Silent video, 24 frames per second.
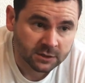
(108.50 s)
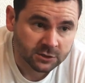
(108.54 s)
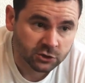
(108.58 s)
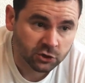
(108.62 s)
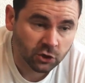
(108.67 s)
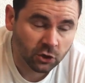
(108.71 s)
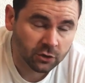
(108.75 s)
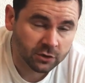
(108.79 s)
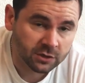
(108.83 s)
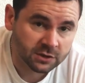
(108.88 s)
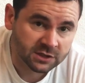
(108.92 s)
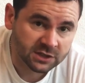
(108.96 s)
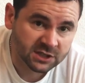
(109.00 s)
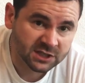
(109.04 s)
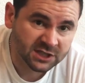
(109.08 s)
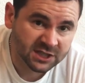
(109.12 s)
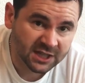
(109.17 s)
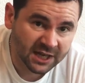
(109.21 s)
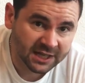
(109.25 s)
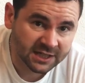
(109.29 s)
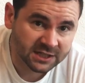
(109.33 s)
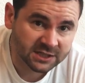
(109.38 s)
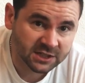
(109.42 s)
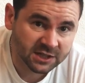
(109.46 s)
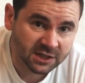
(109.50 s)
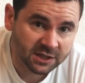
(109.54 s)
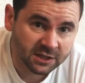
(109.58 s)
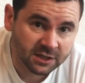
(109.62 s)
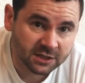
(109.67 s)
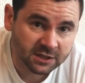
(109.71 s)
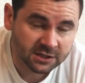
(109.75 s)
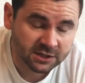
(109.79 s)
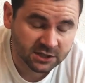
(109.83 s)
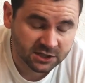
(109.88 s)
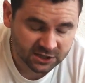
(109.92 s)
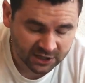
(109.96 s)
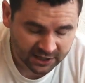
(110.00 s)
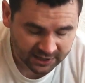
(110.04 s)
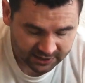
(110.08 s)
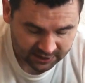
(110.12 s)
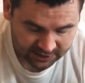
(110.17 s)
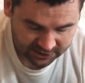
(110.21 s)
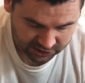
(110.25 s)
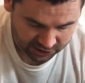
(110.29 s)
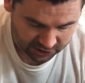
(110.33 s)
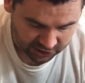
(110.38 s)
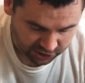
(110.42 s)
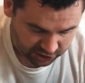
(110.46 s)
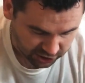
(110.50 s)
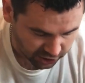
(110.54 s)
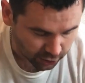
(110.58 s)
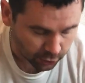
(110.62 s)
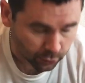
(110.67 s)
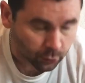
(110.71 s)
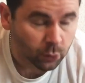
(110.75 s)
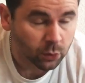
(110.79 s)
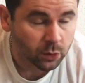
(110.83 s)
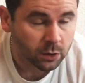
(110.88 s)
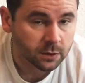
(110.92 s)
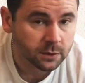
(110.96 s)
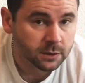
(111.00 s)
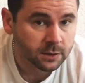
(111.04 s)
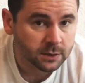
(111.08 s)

Jordan's 6th signature shoe.